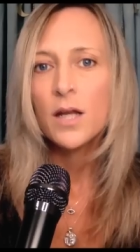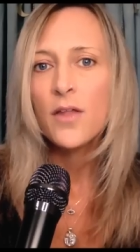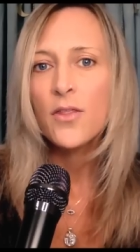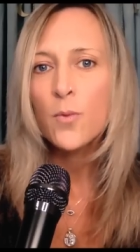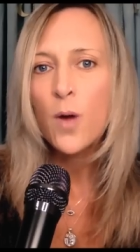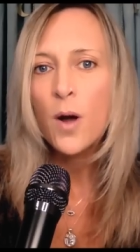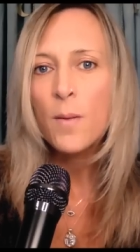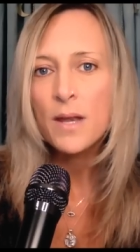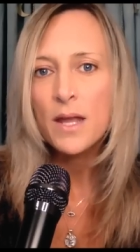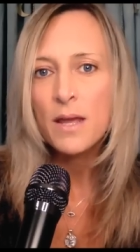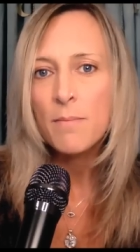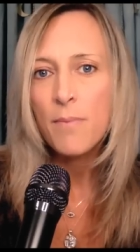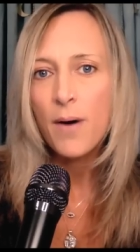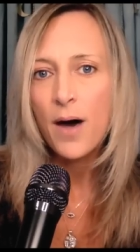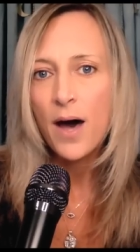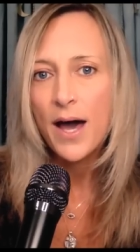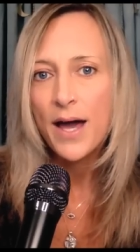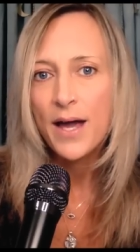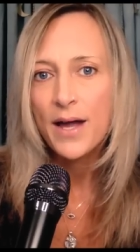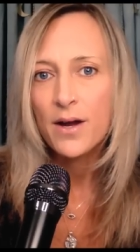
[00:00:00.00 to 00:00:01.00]
Now, the Roman
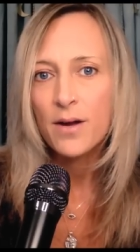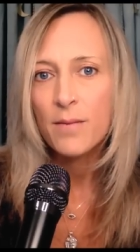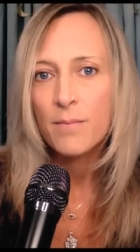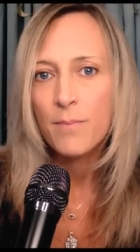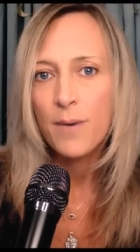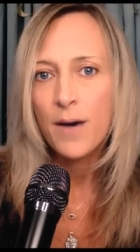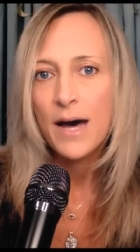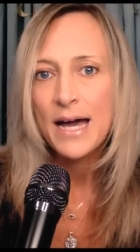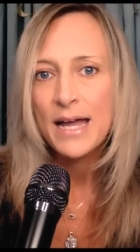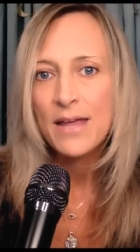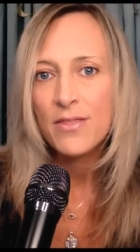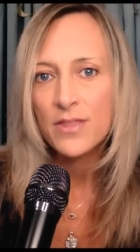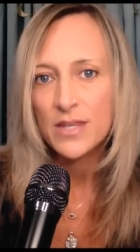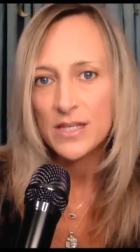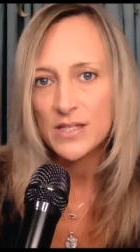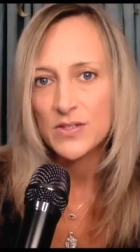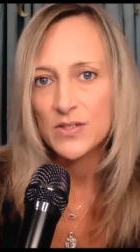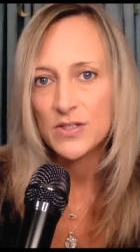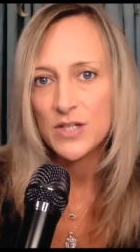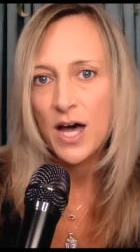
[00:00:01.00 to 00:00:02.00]
Empire by
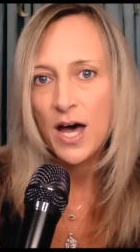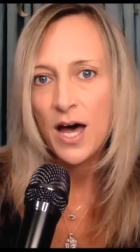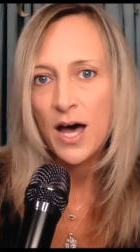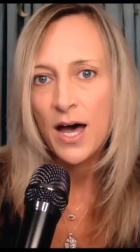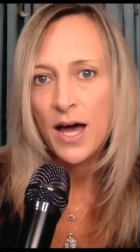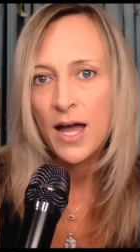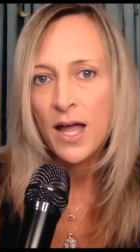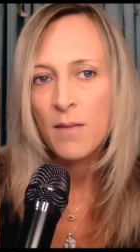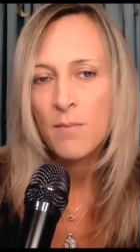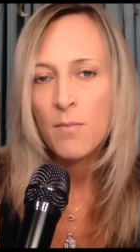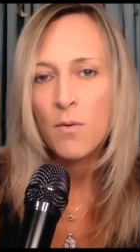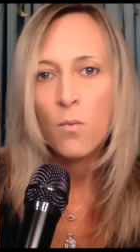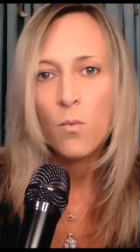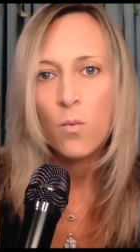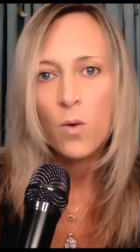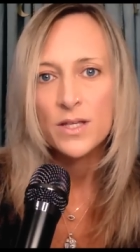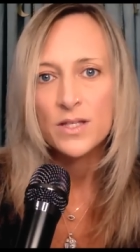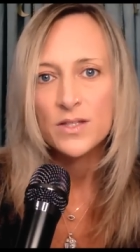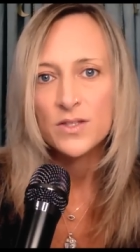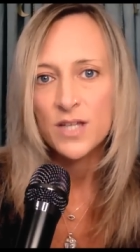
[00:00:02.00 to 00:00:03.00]
this time
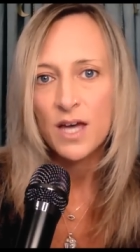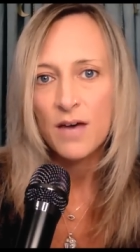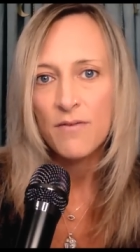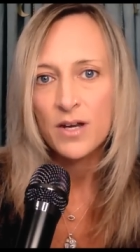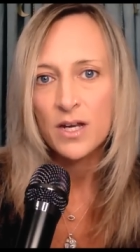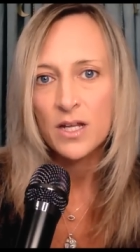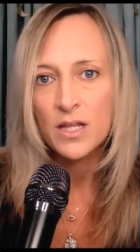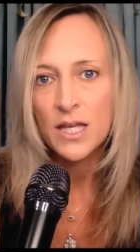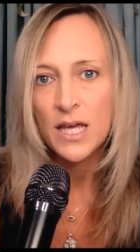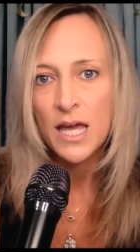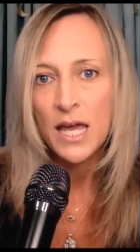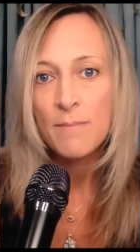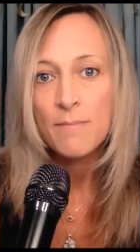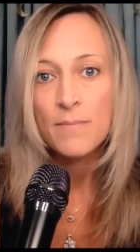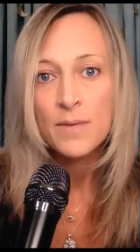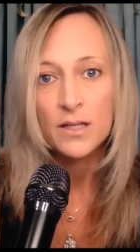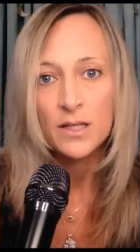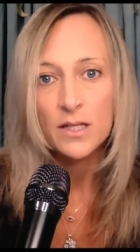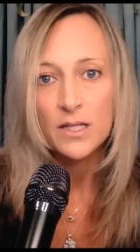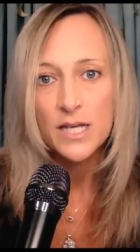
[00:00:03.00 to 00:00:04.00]
was definitely a
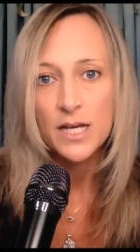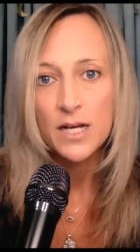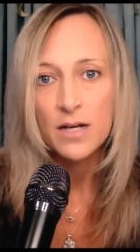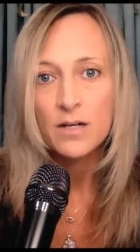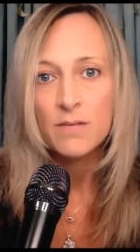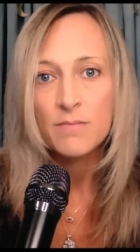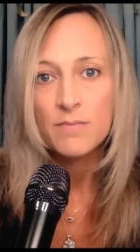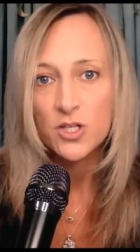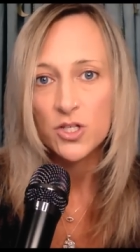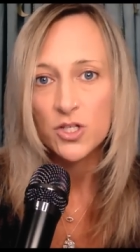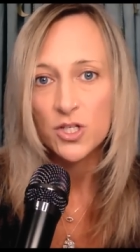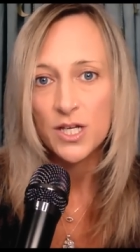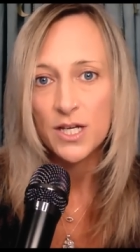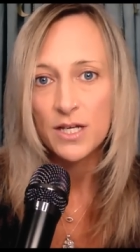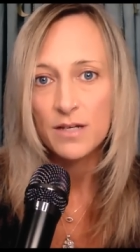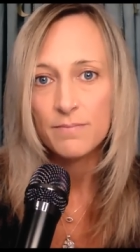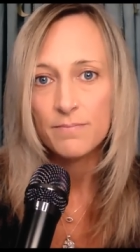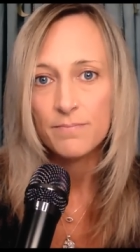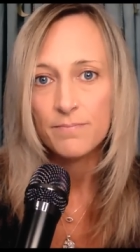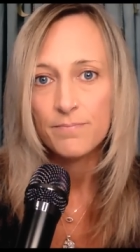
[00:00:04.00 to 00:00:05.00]
military
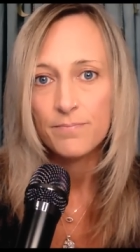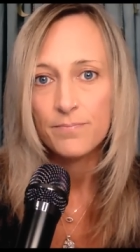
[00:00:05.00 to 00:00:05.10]
machine.